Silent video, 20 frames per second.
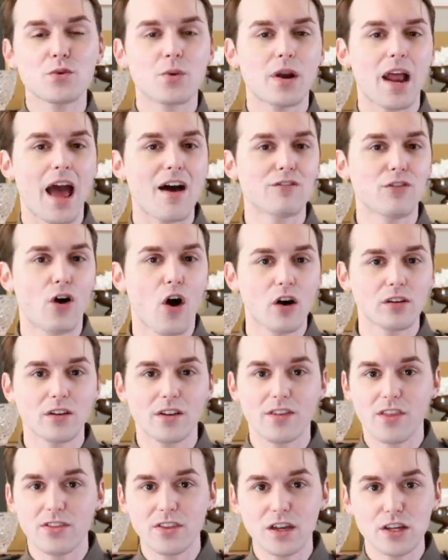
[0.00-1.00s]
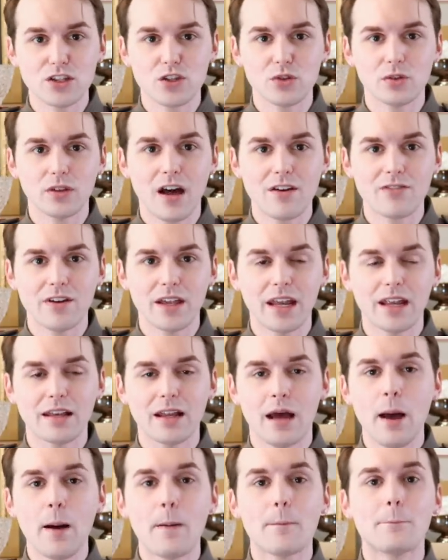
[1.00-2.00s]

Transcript: you wanna have all of the things you love in it,